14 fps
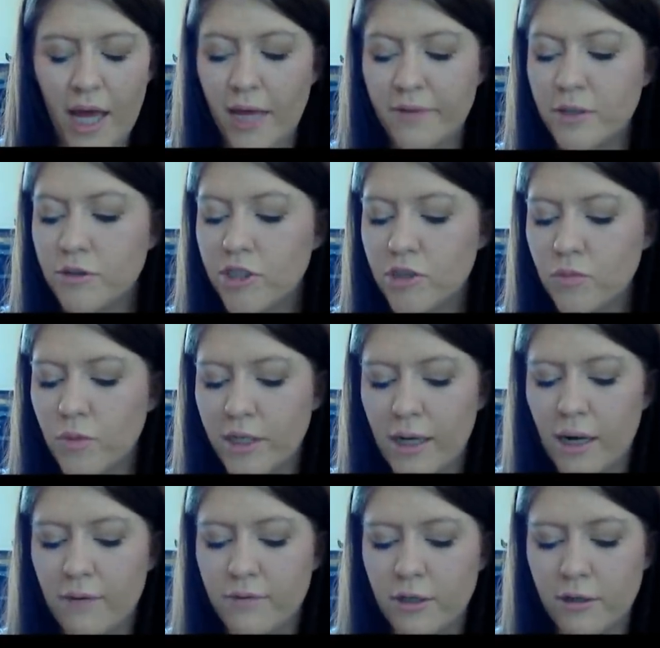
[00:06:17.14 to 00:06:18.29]
If you just want to
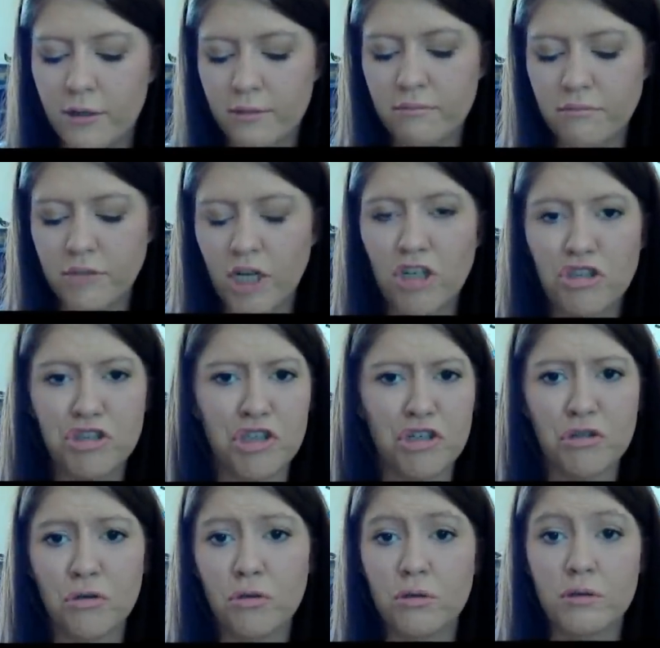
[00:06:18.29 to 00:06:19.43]
cover dark
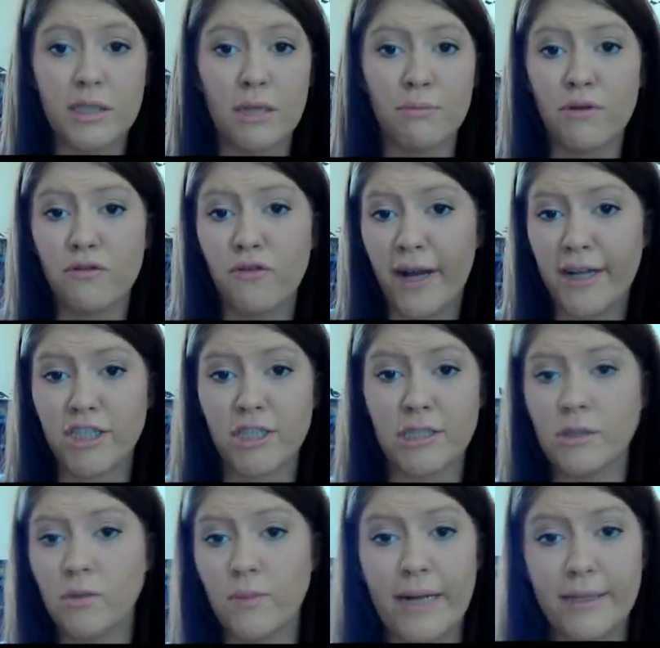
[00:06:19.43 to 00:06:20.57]
circles,
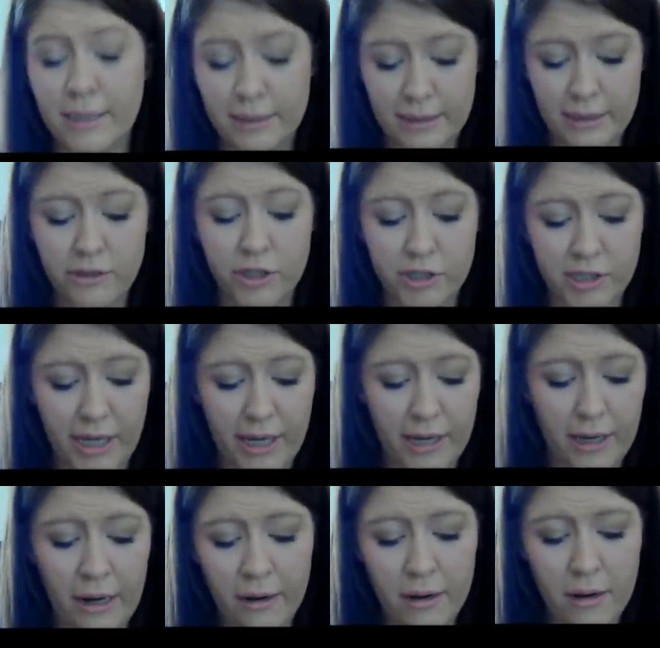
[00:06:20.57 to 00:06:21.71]
imperfections, redness in your
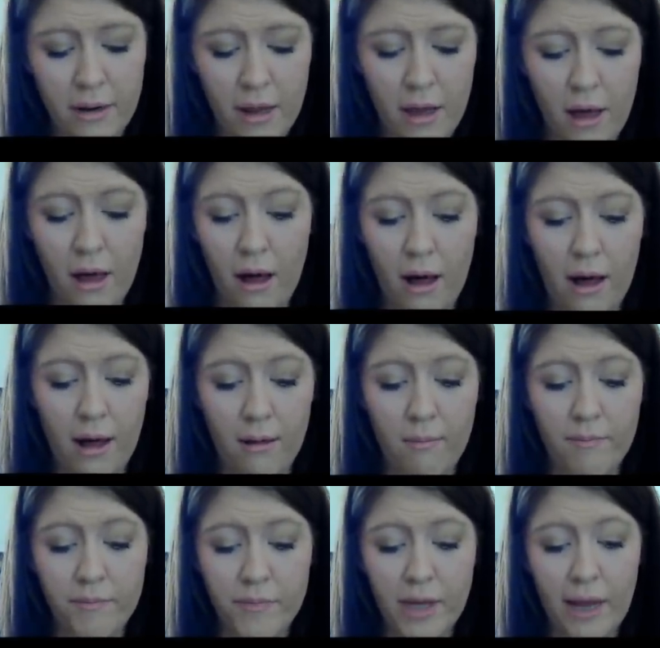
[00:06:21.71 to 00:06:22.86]
skin,
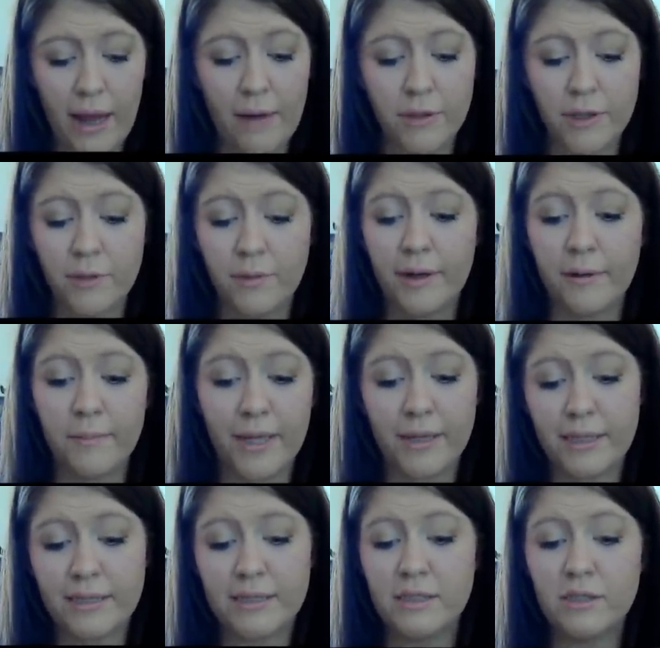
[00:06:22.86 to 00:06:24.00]
I really recommend
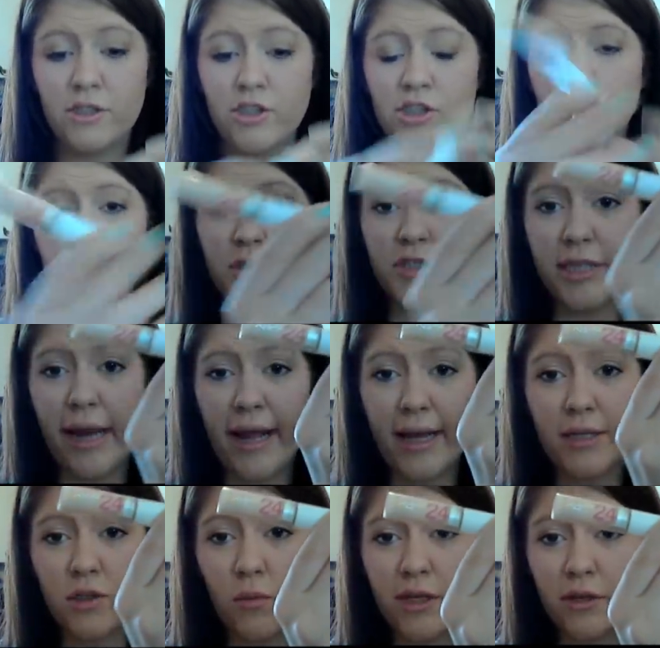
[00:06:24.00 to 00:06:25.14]
this Super
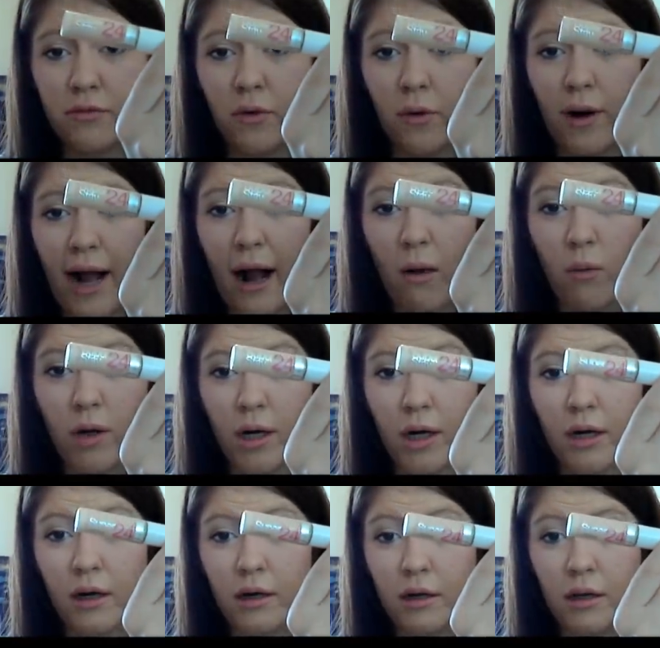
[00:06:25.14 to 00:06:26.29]
Stay
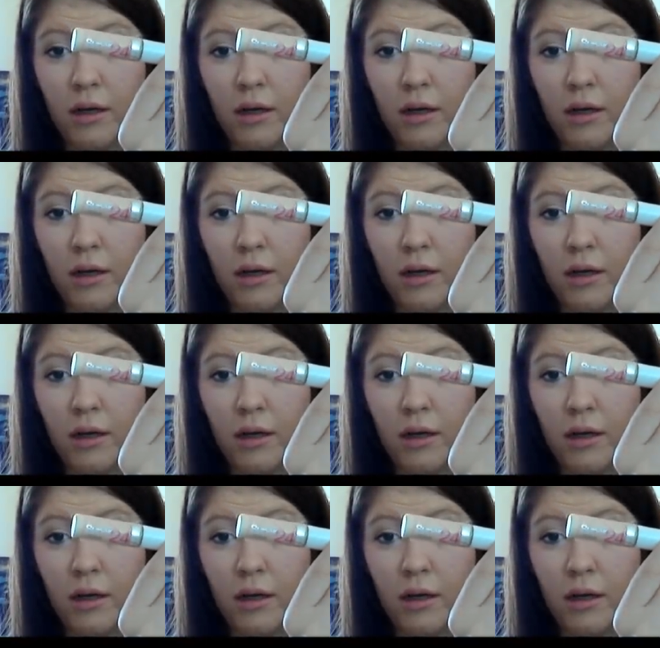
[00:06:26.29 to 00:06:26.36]
24-hour